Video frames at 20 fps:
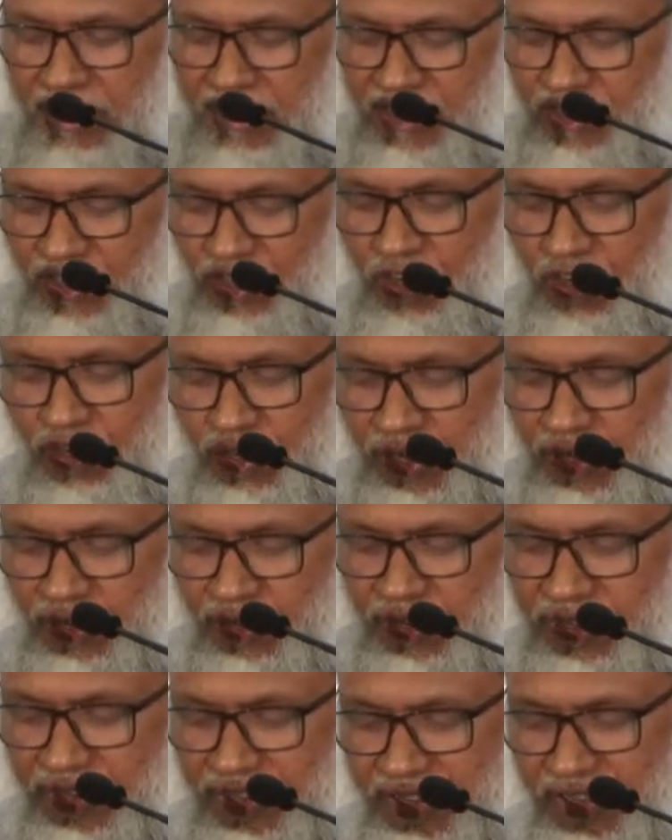this good
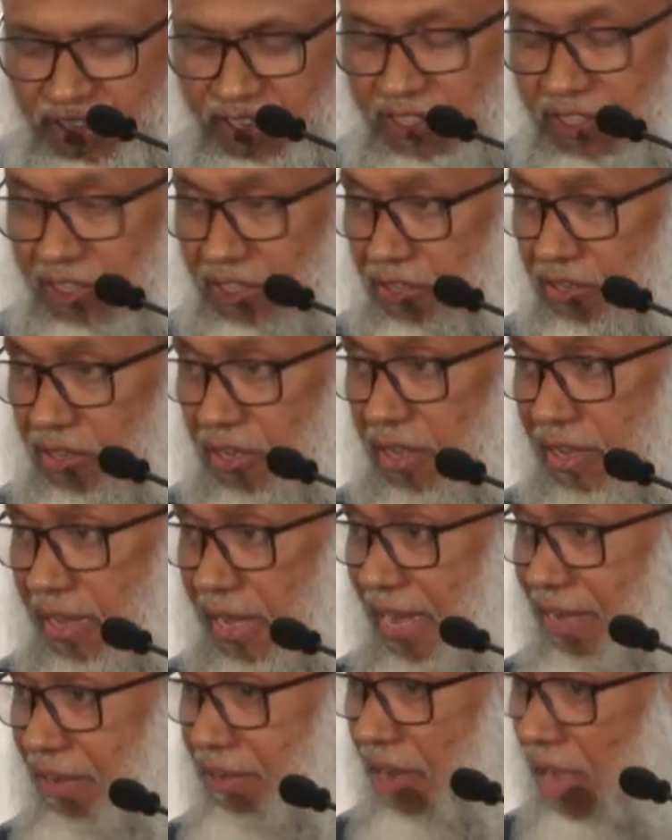news, good,
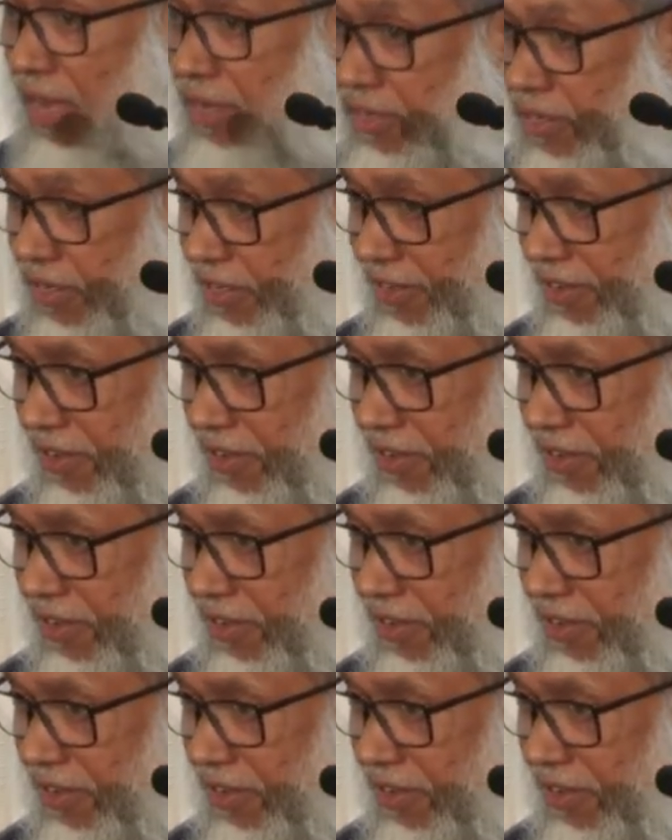glad tidings?